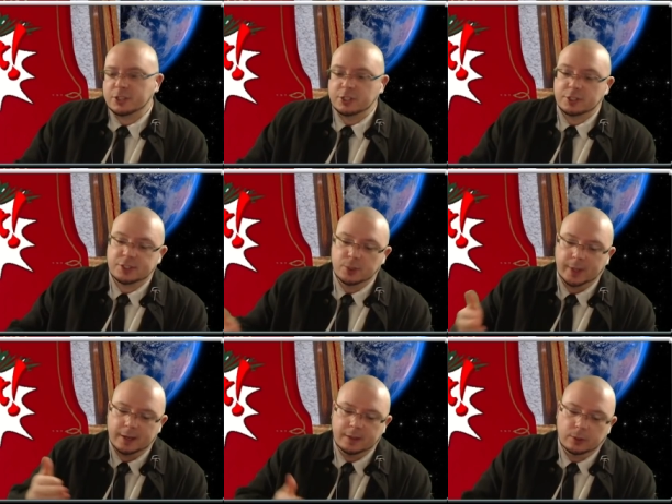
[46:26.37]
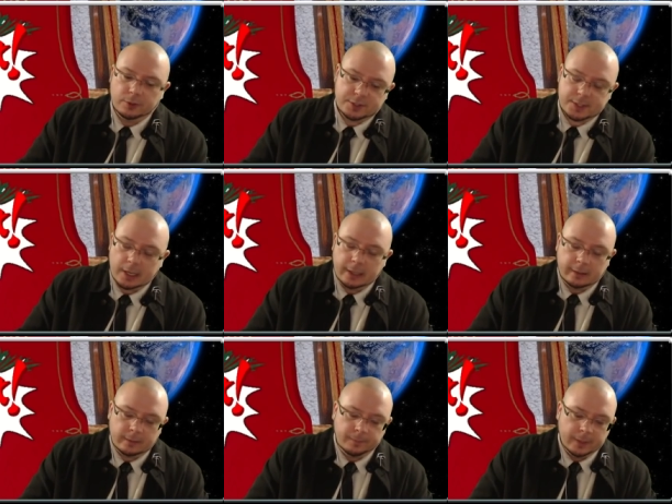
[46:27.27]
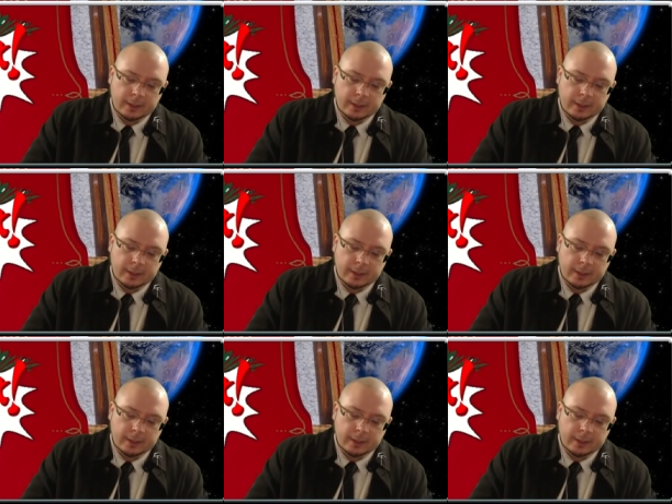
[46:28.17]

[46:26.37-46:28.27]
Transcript: She's just doing it in the old style.